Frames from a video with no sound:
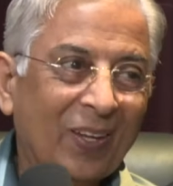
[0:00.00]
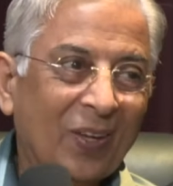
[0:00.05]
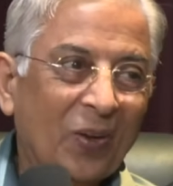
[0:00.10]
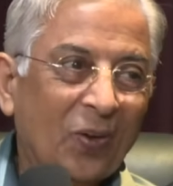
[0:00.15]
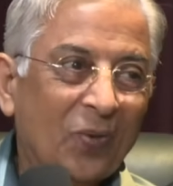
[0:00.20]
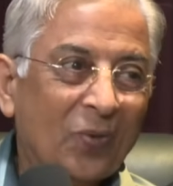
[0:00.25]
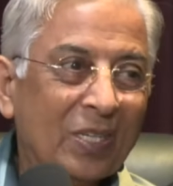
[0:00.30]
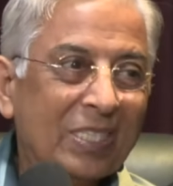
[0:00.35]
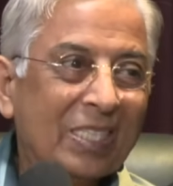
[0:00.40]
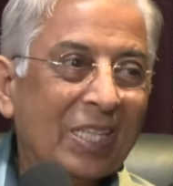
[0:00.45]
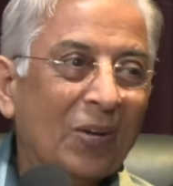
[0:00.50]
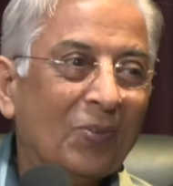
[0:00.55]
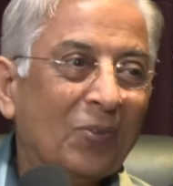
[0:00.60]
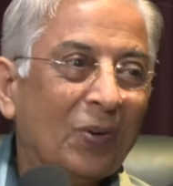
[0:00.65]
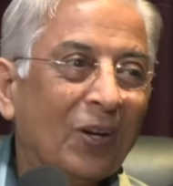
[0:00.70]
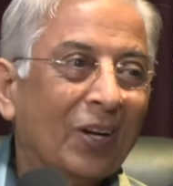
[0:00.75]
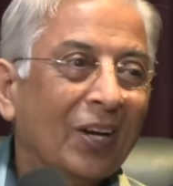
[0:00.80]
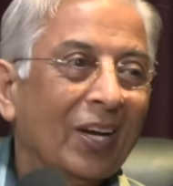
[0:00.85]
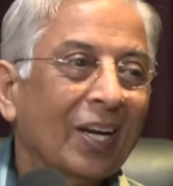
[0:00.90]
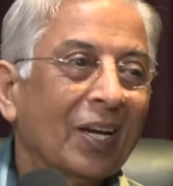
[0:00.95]
which they
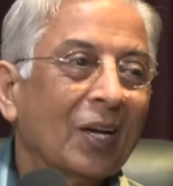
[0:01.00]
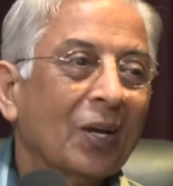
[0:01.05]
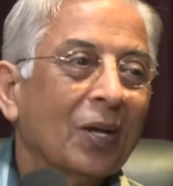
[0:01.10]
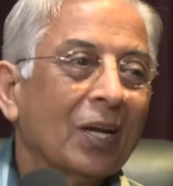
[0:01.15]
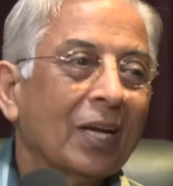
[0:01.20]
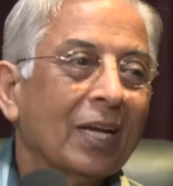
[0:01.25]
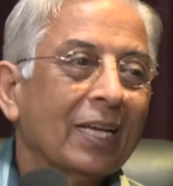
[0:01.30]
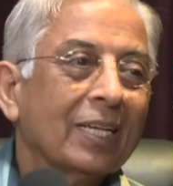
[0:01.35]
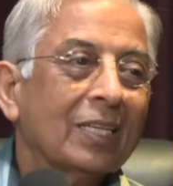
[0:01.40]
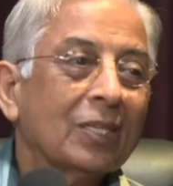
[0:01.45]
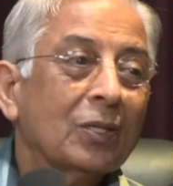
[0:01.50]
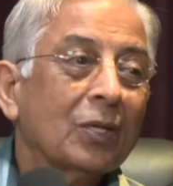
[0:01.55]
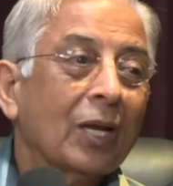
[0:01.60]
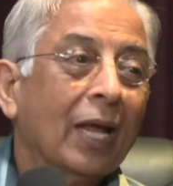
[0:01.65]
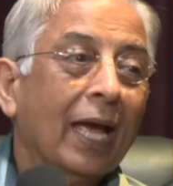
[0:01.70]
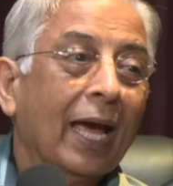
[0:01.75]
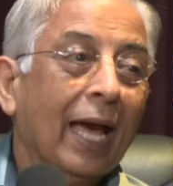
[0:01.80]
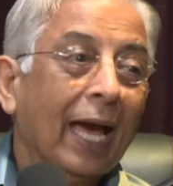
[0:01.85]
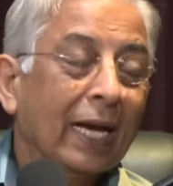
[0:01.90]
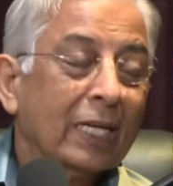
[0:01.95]
were
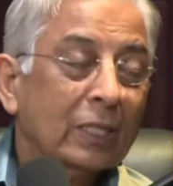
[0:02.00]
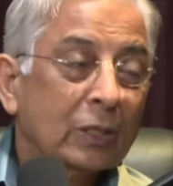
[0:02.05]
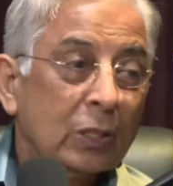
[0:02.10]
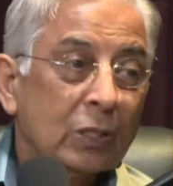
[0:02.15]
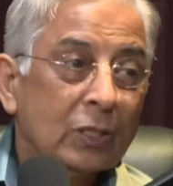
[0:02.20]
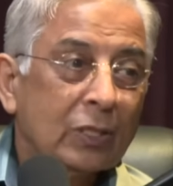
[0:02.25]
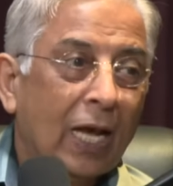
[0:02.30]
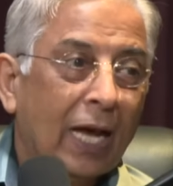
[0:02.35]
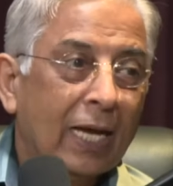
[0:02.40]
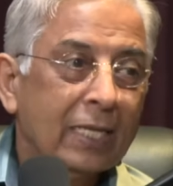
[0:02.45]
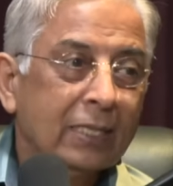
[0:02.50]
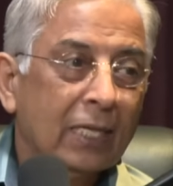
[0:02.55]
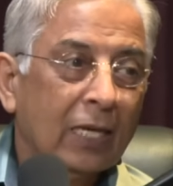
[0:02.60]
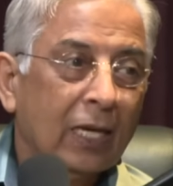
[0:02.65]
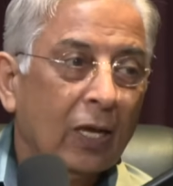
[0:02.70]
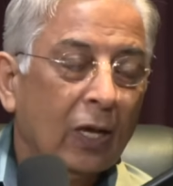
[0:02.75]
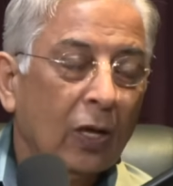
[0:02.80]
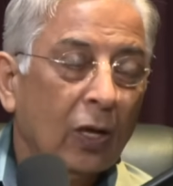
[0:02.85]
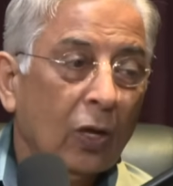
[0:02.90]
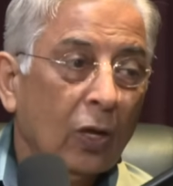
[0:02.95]
exercising
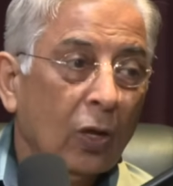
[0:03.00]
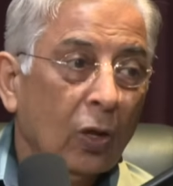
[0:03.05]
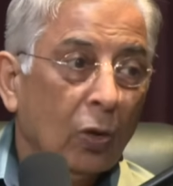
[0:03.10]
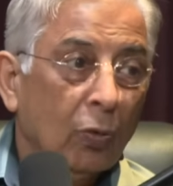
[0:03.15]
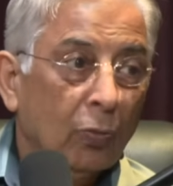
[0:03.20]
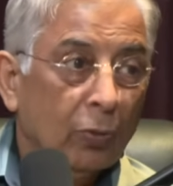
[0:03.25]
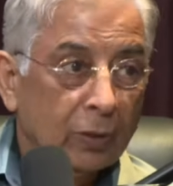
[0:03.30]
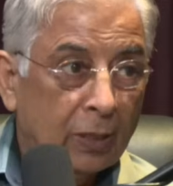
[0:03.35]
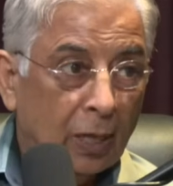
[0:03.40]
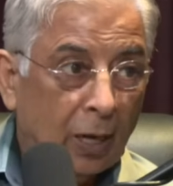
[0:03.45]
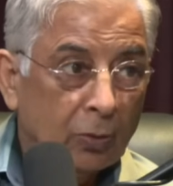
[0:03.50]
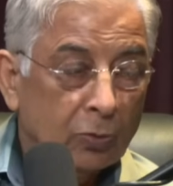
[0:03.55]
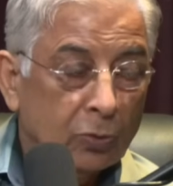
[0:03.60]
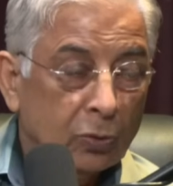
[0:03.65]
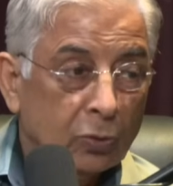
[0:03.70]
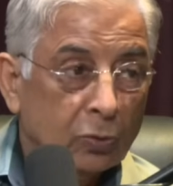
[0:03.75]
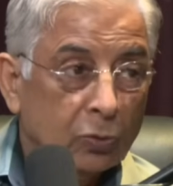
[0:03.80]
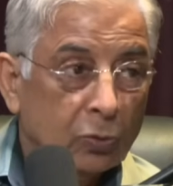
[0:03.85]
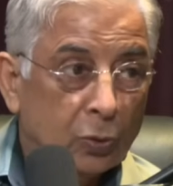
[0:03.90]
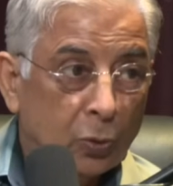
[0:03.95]
without
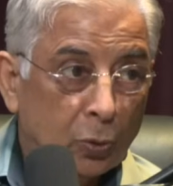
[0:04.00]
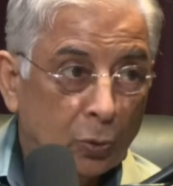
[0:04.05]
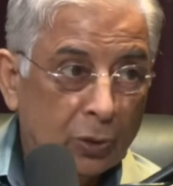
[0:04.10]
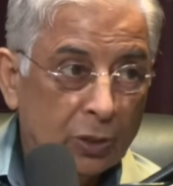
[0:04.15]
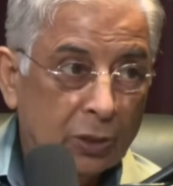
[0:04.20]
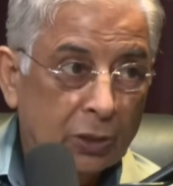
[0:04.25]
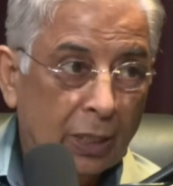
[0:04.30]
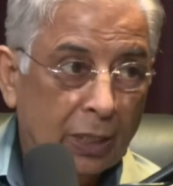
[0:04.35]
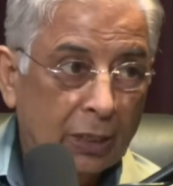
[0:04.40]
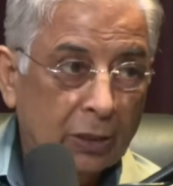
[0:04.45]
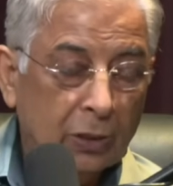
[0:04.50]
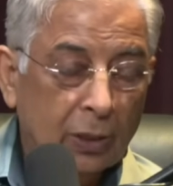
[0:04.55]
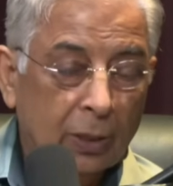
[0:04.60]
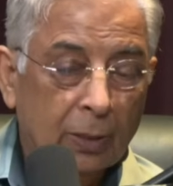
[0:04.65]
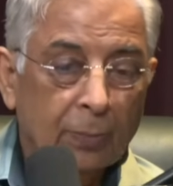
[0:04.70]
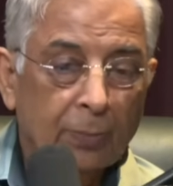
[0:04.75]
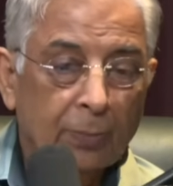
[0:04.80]
jurisdiction.